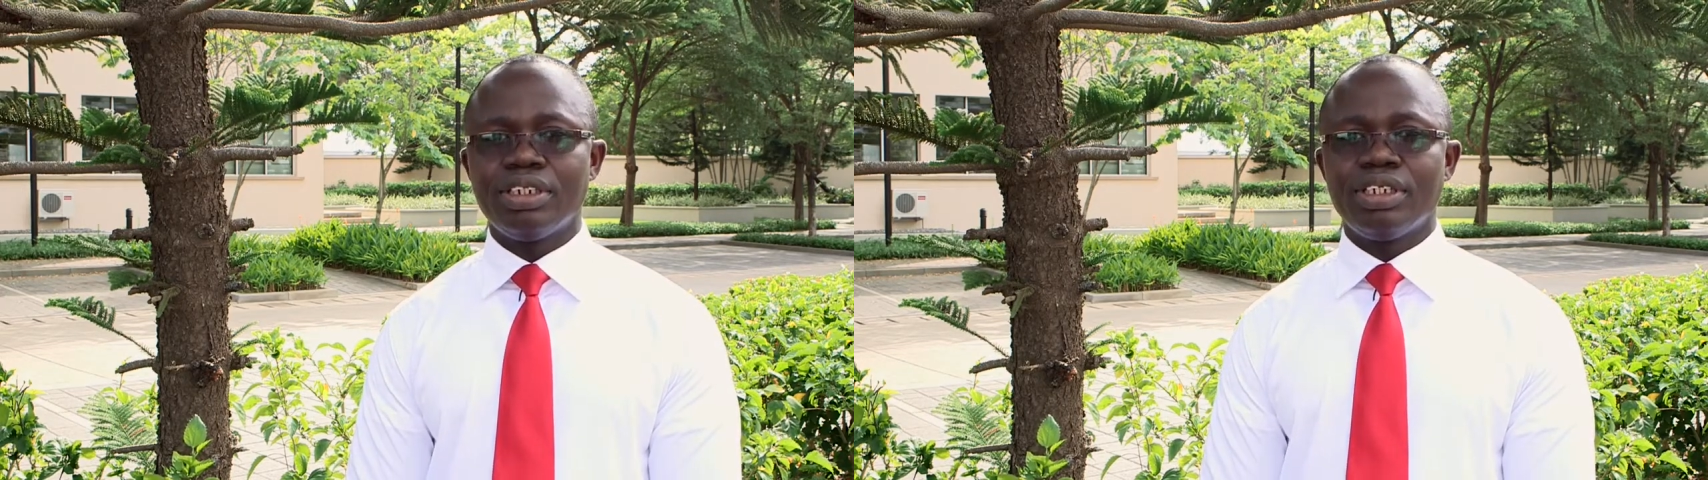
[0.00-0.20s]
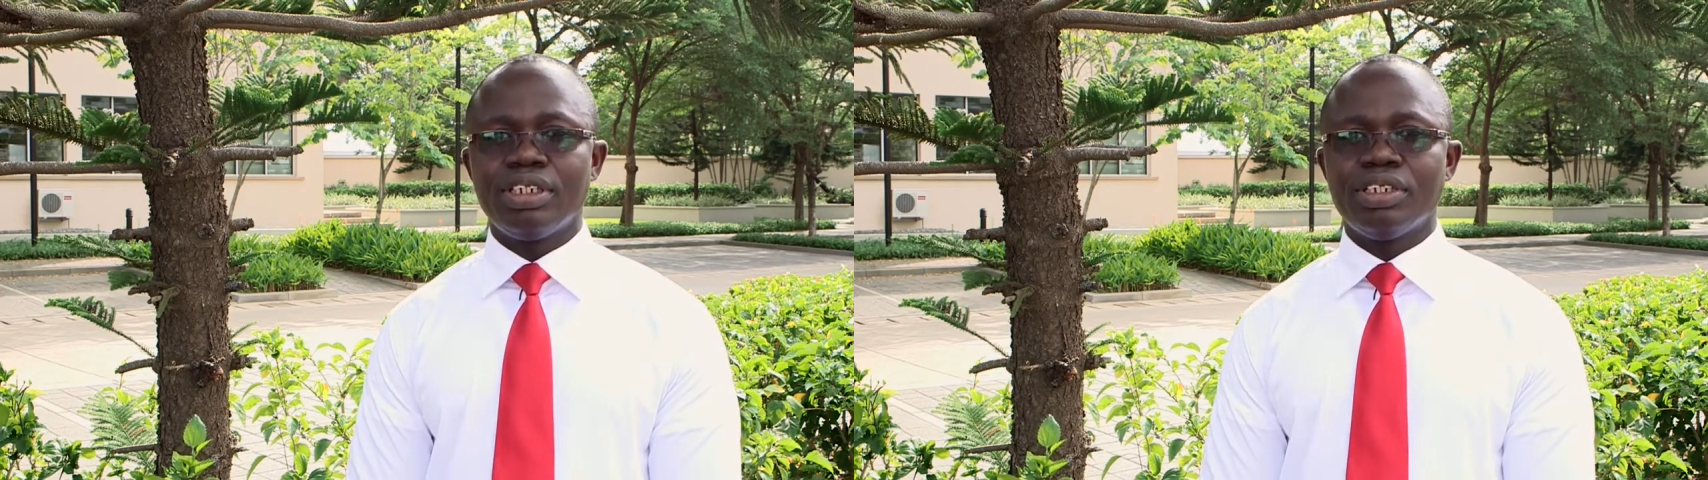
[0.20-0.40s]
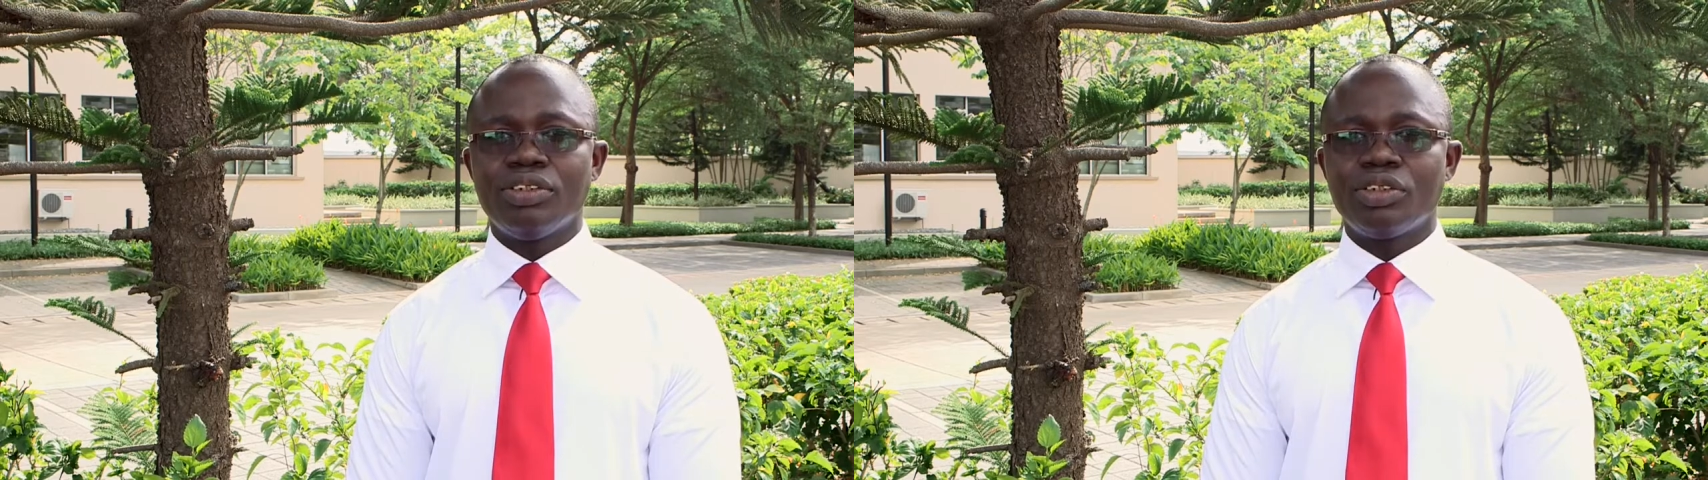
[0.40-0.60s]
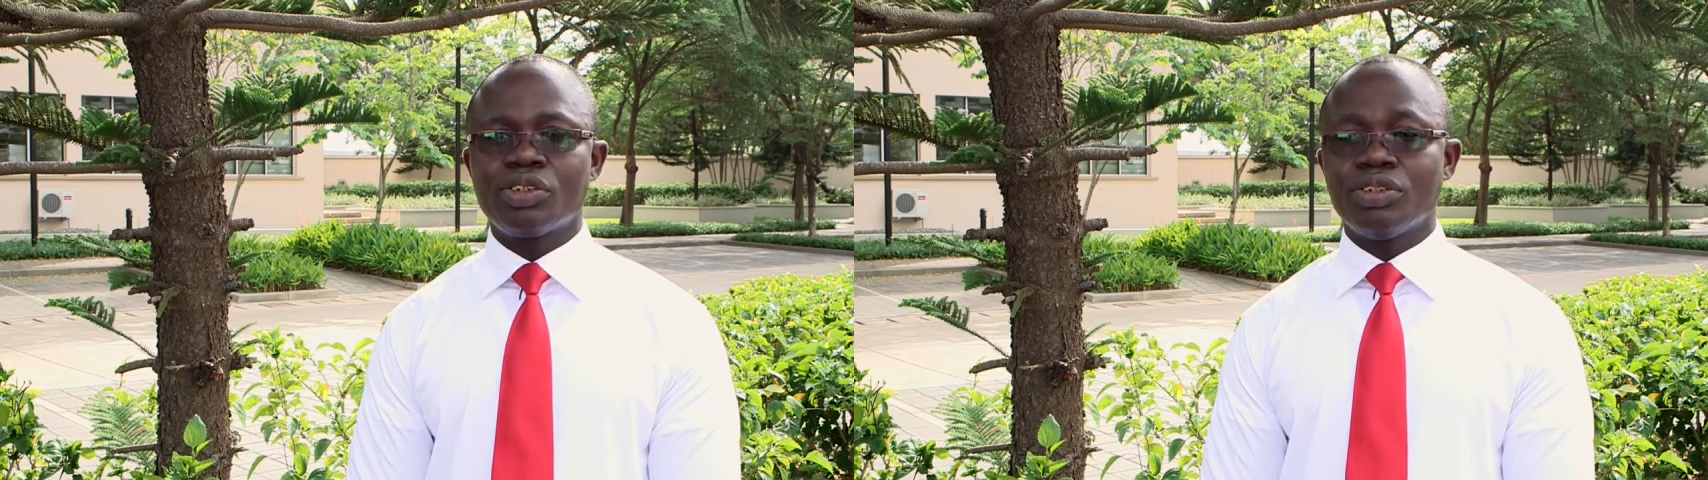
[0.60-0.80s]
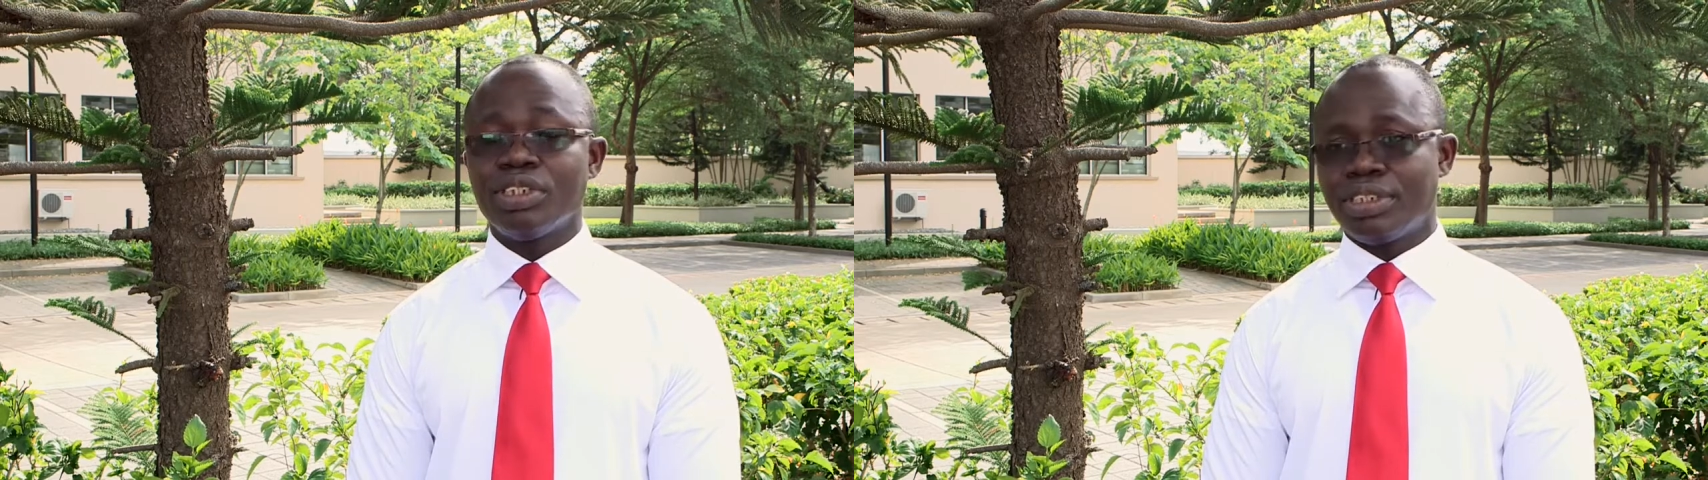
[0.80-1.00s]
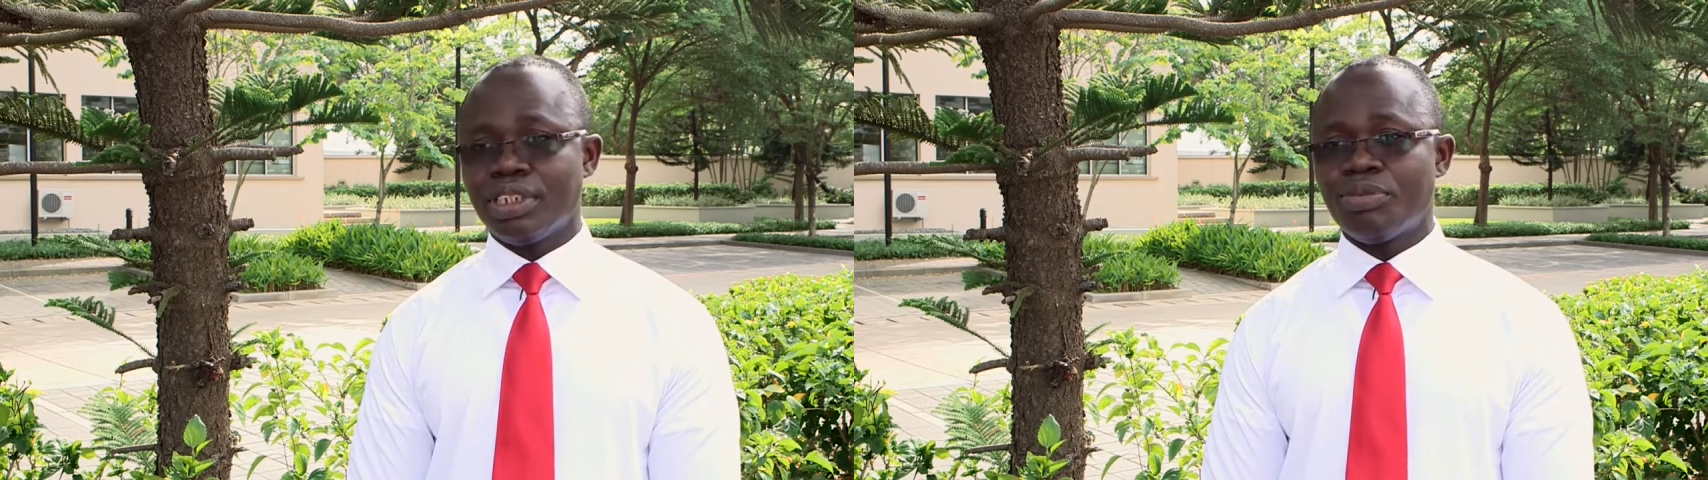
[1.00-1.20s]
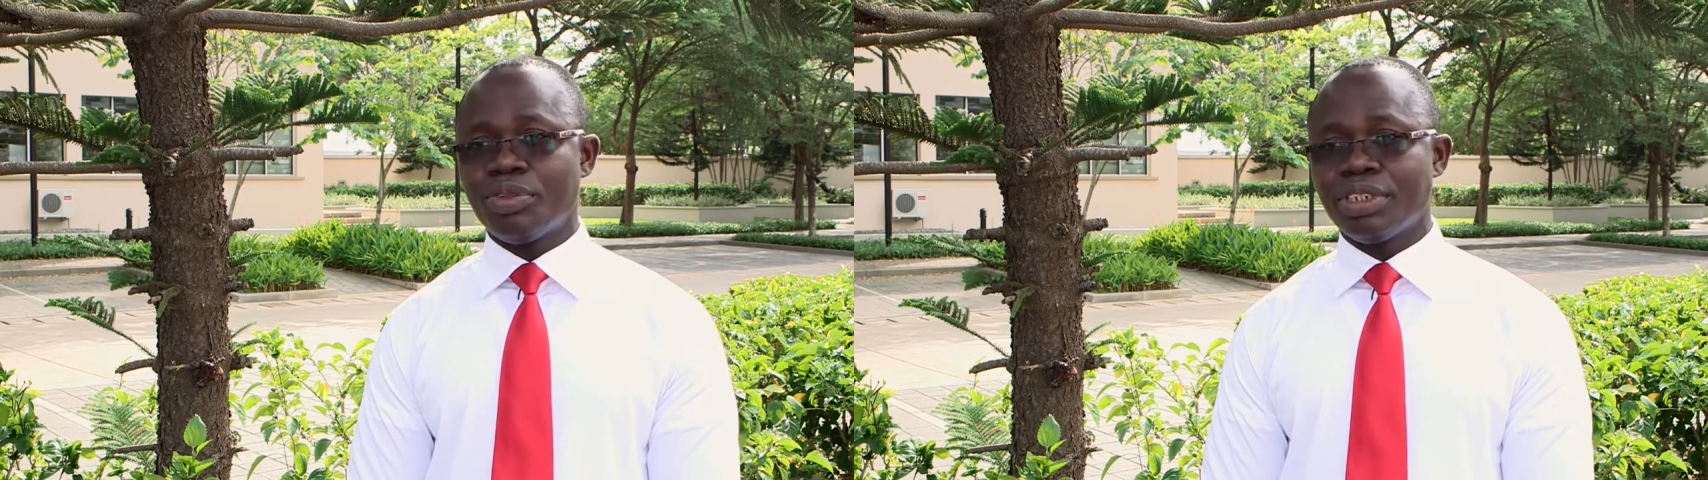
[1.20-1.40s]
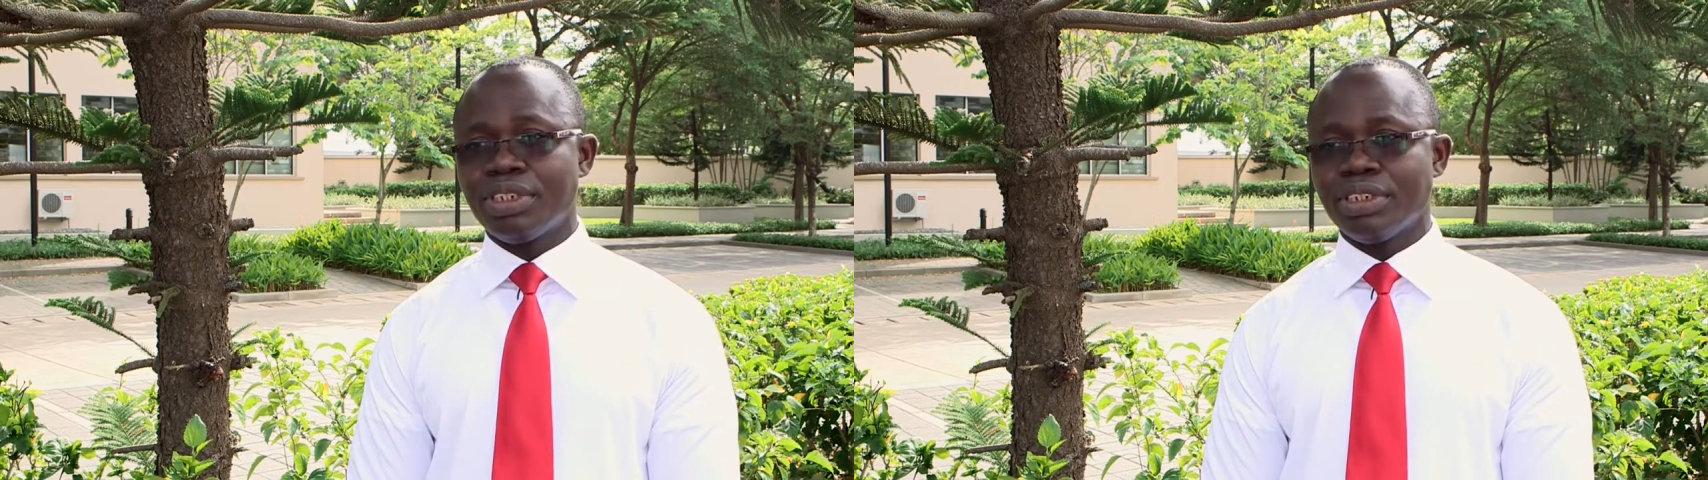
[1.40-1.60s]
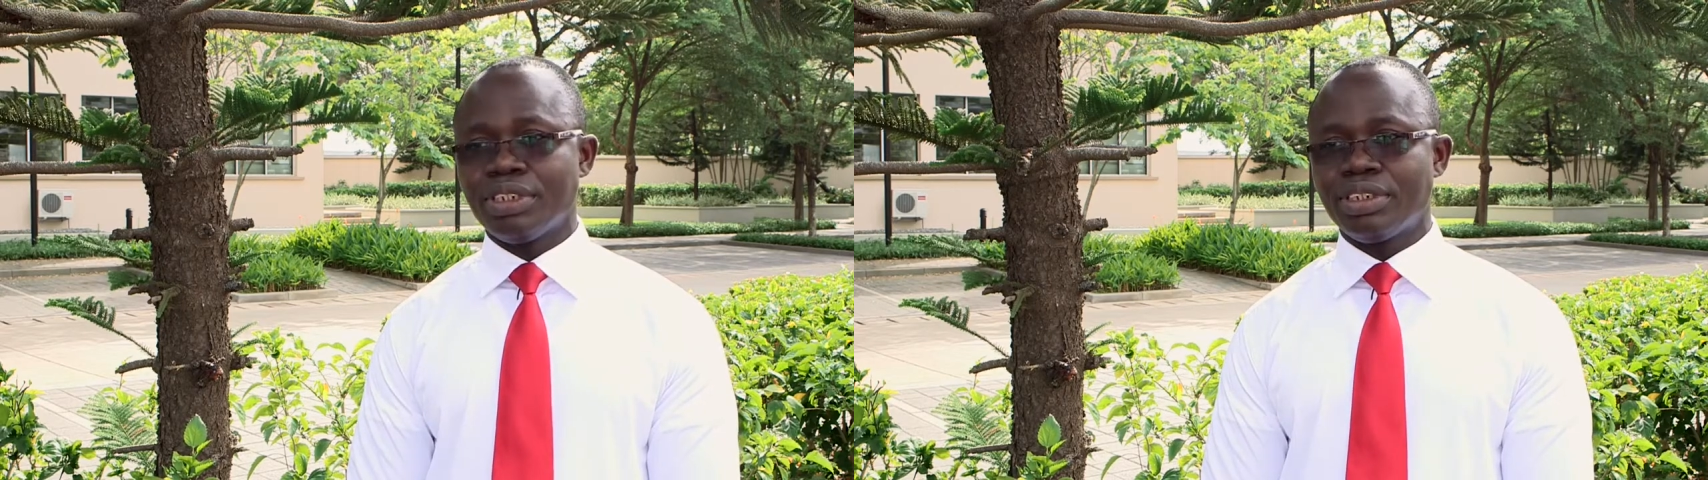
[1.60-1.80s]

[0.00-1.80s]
And also the stake president,